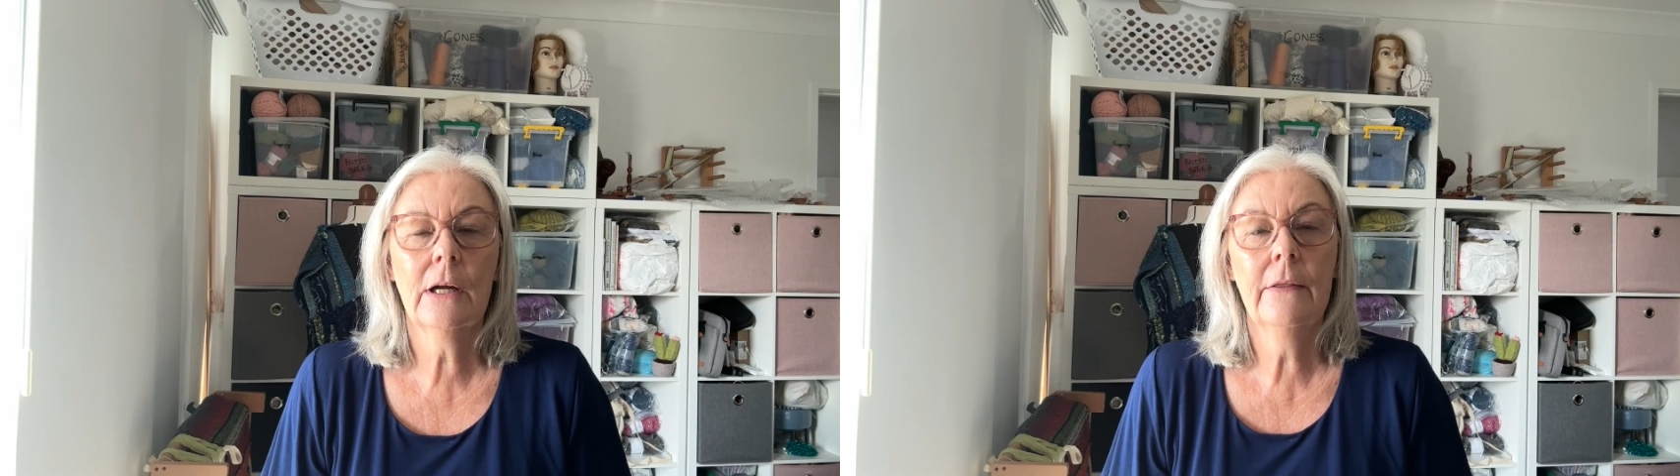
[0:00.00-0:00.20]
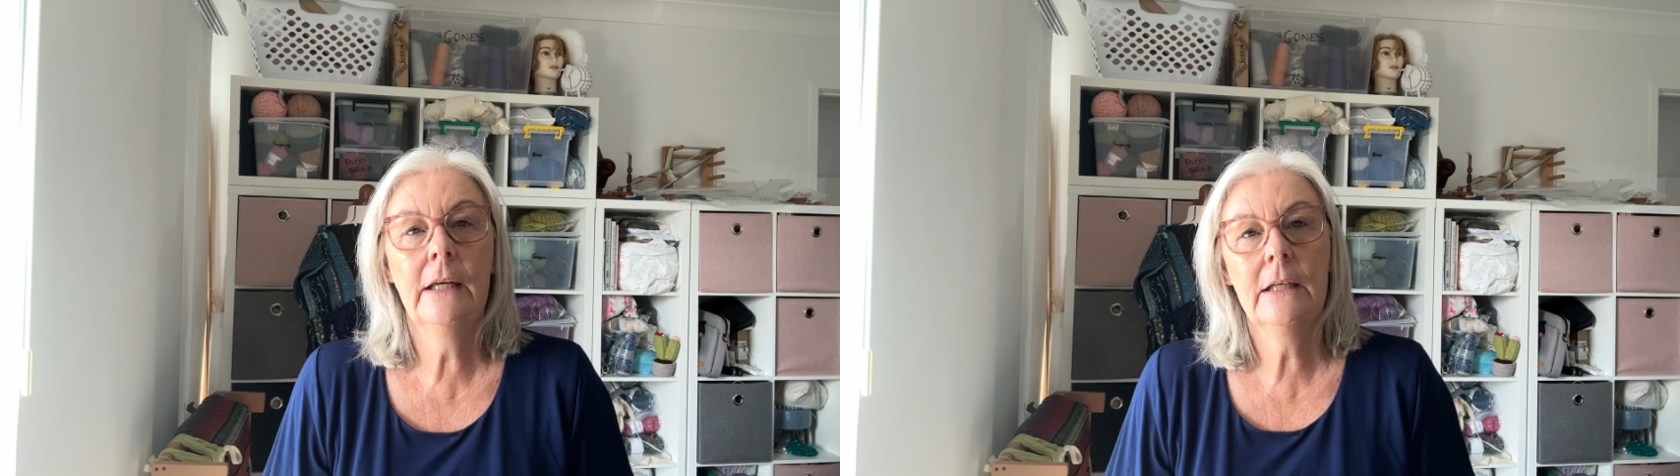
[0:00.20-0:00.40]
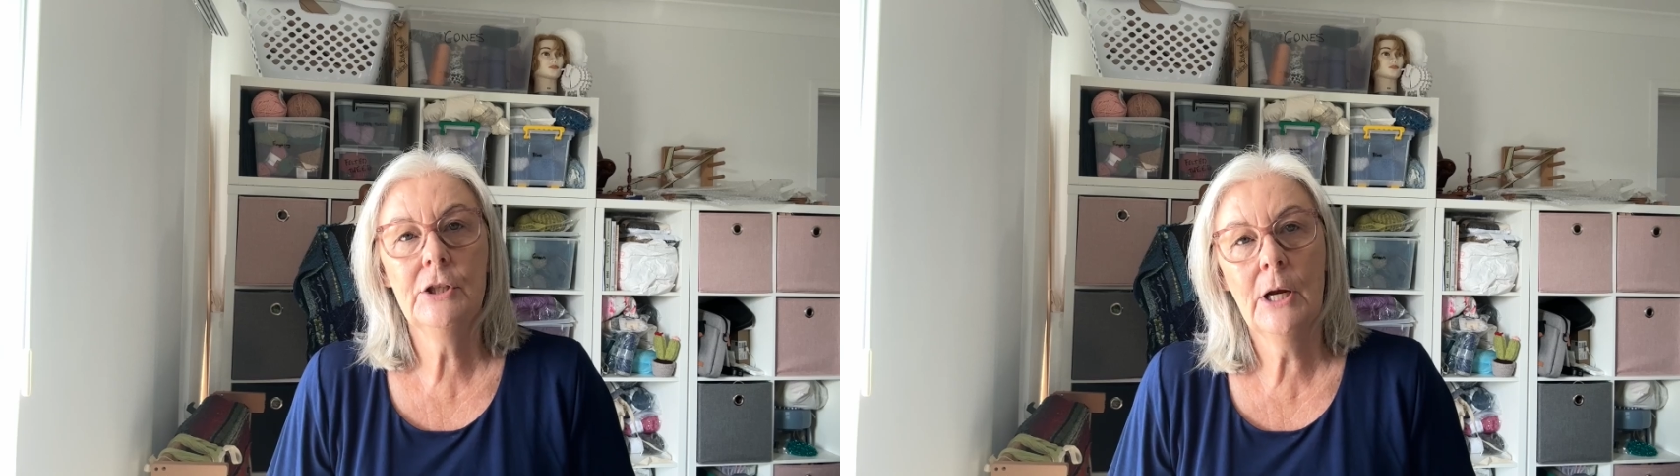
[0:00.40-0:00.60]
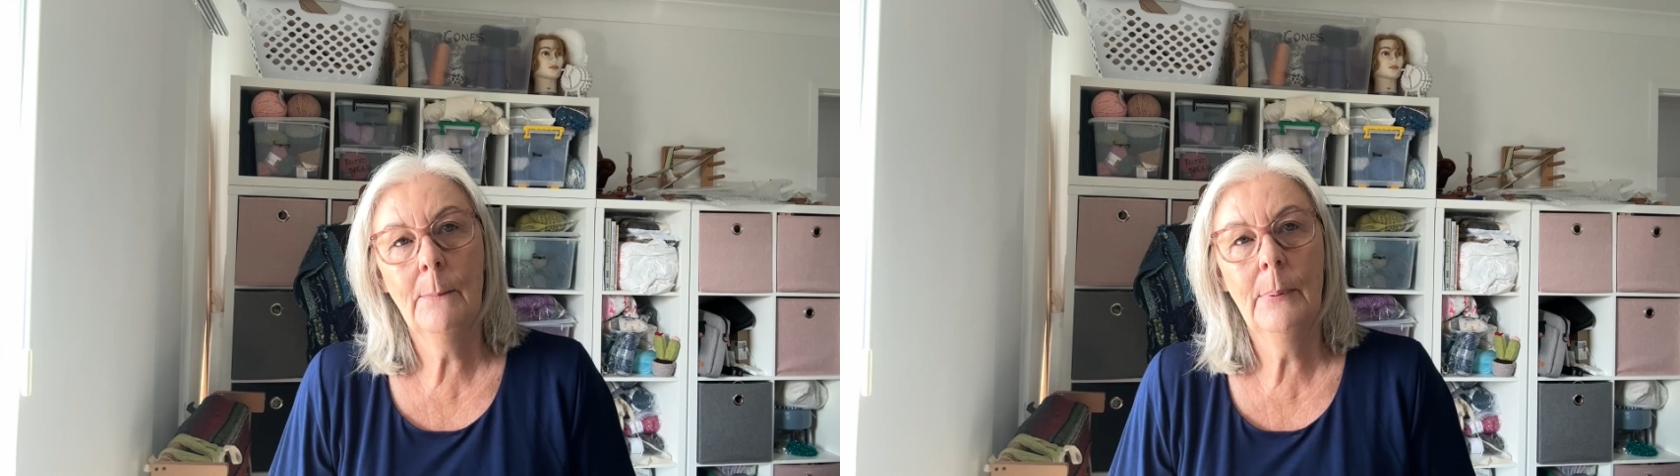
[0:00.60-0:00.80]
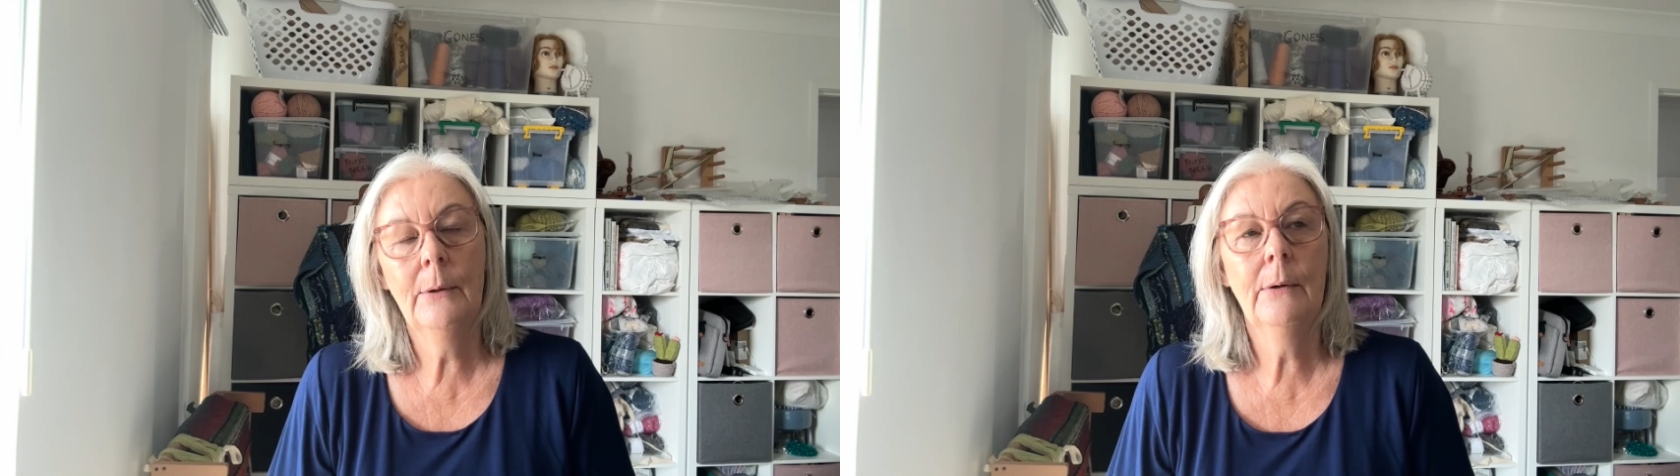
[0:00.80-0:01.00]
and then a
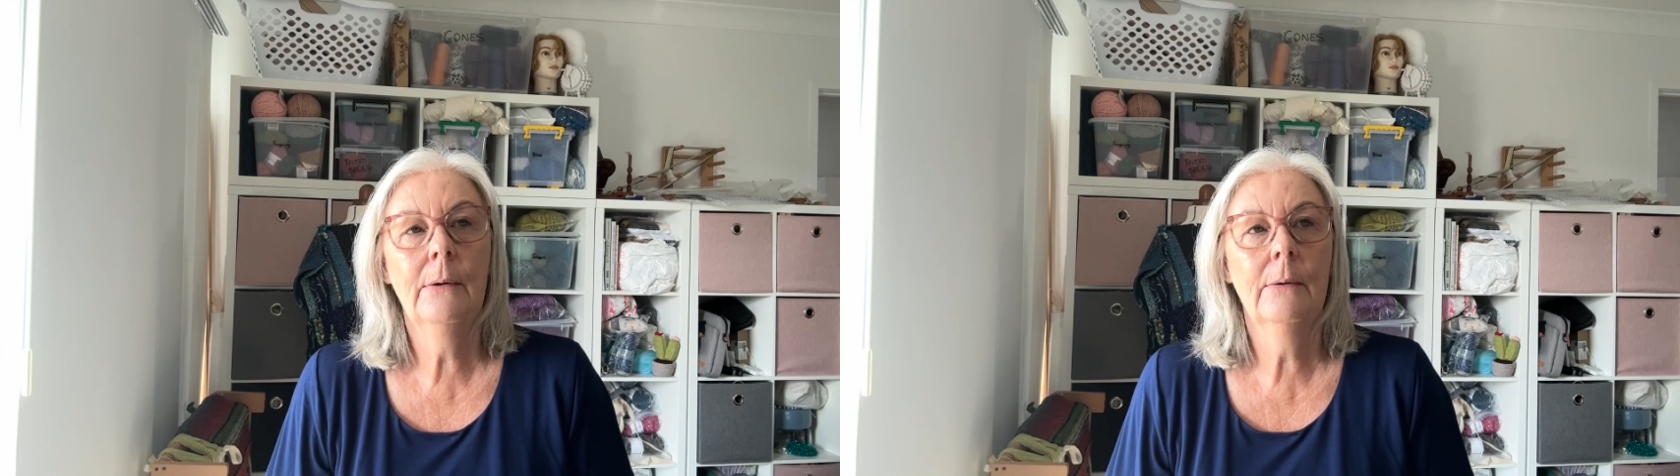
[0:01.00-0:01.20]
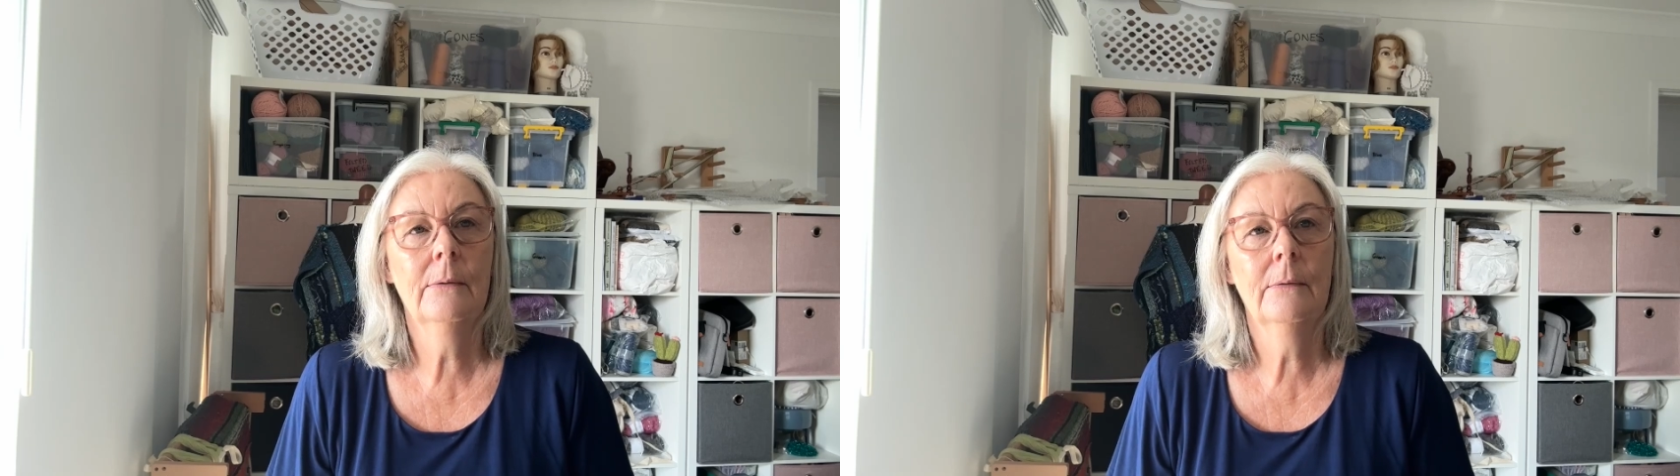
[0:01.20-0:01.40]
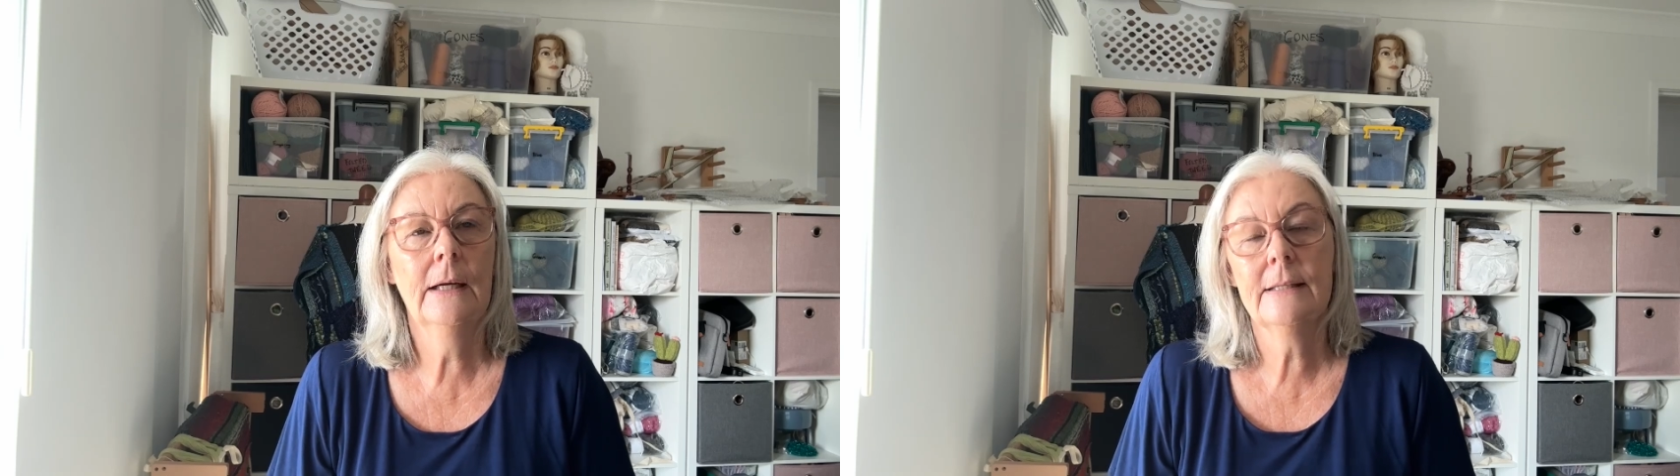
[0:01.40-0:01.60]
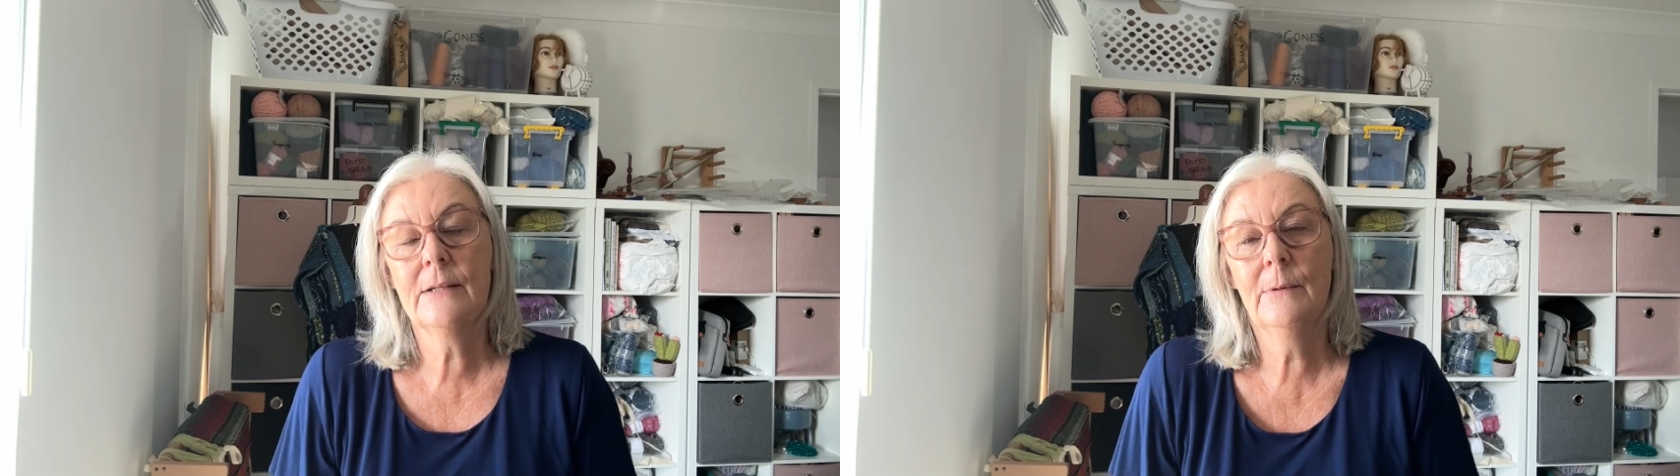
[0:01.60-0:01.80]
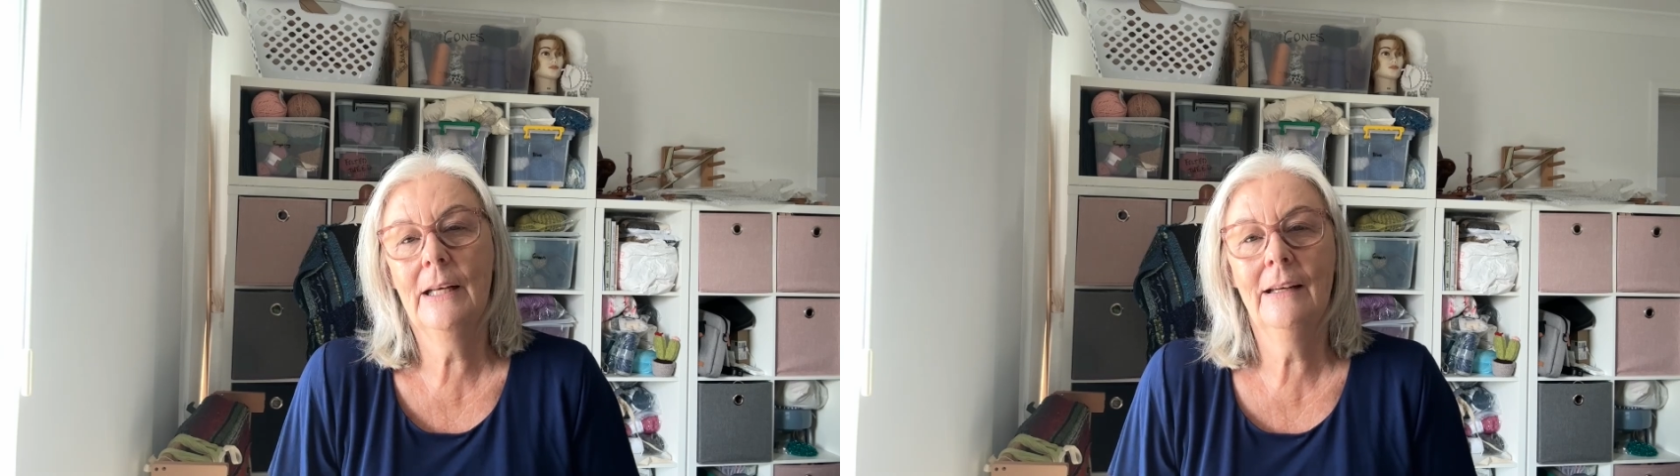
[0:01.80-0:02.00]
jumper, a
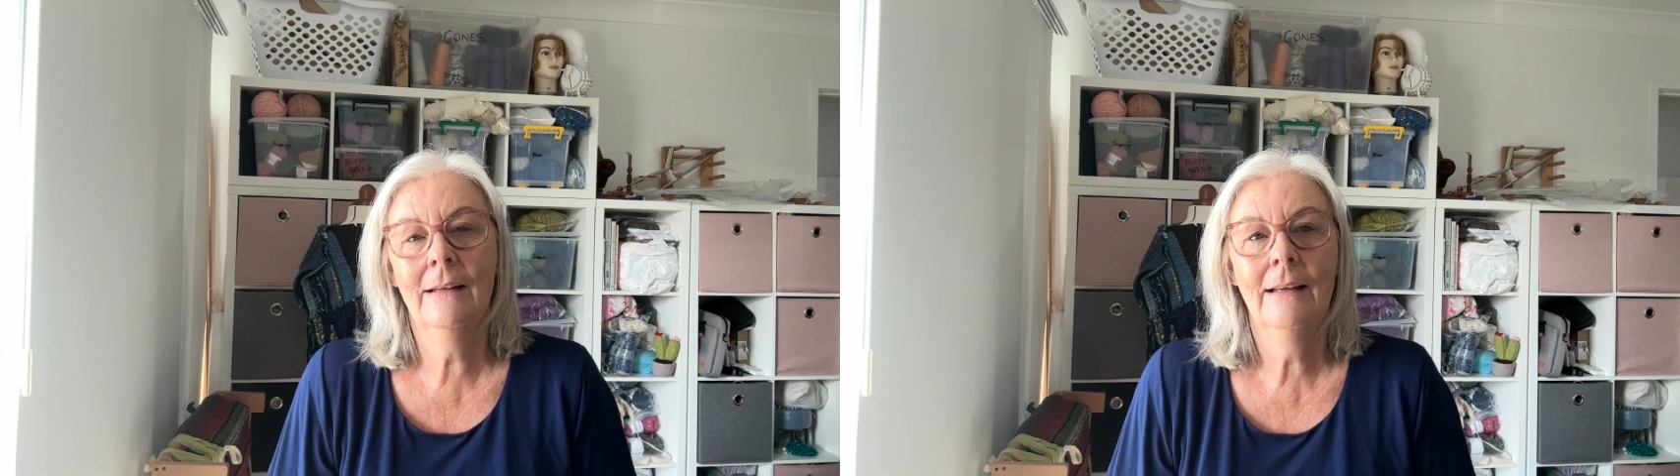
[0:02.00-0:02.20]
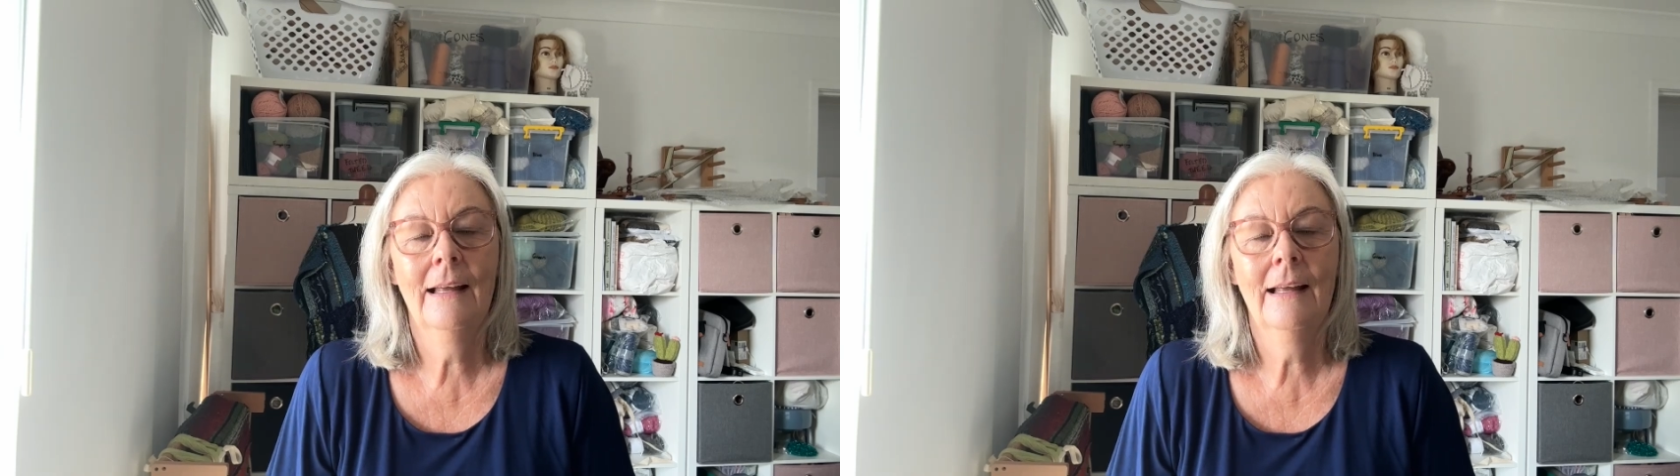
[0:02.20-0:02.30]
sweater,